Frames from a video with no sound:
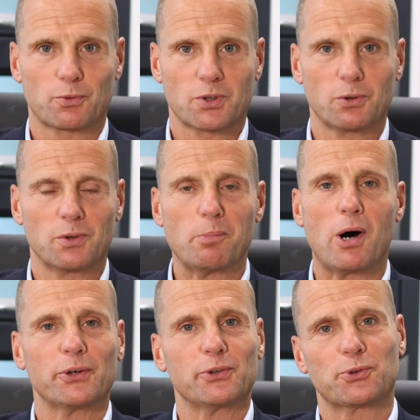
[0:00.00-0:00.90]
doing the
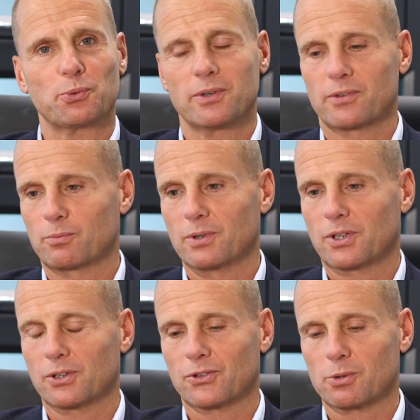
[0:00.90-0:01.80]
miles with
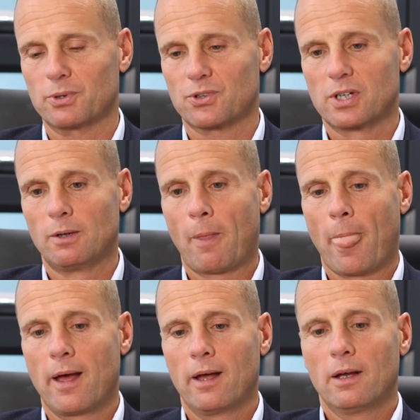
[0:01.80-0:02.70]
customers.
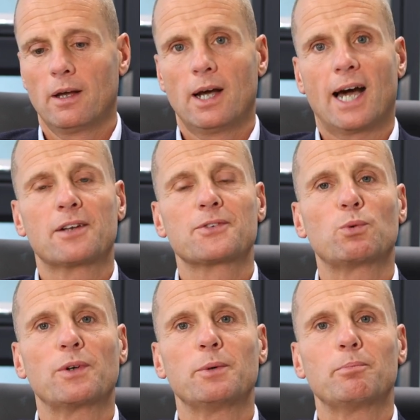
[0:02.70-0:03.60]
Helen's the
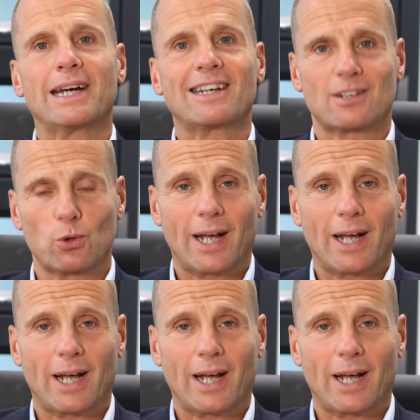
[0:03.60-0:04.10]
one that makes it all